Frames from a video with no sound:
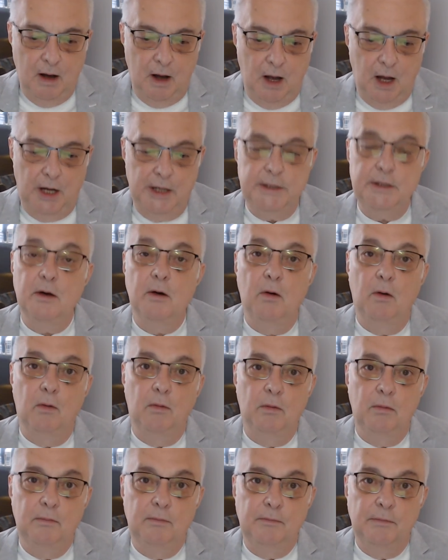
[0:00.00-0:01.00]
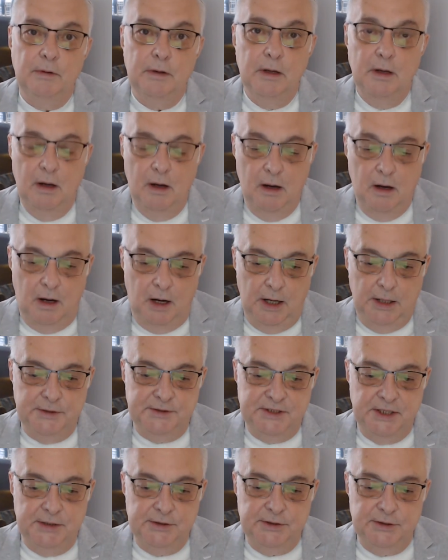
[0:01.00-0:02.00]
I know. I
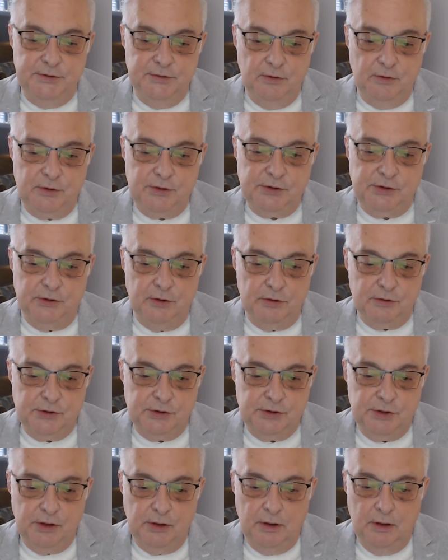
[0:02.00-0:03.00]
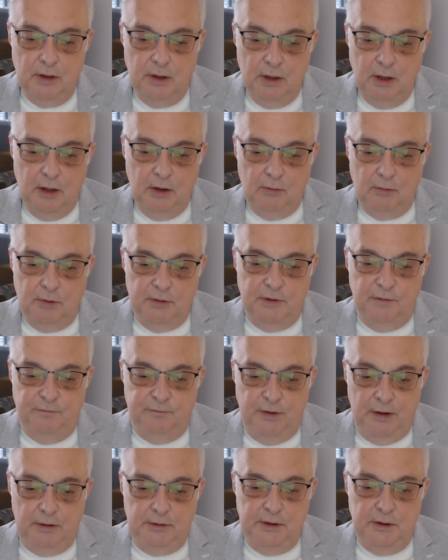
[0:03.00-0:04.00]
attended Norskkurs, where the
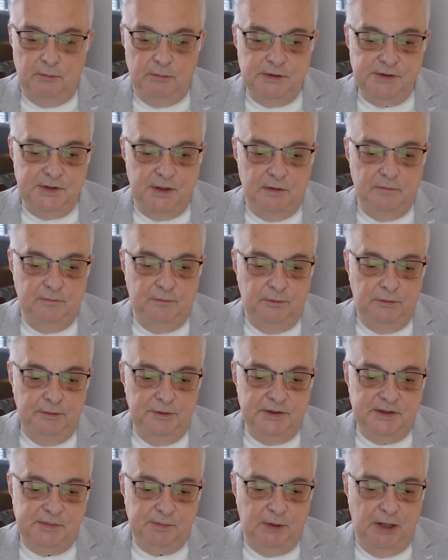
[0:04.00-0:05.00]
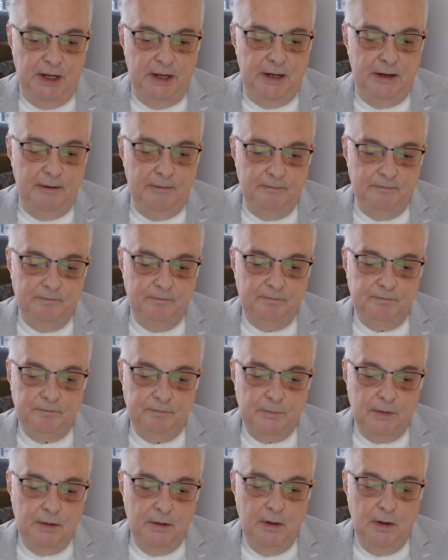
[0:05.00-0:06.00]
failure was on full display.
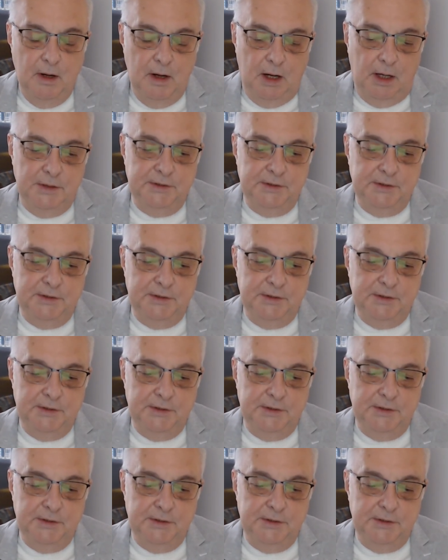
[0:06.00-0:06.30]
I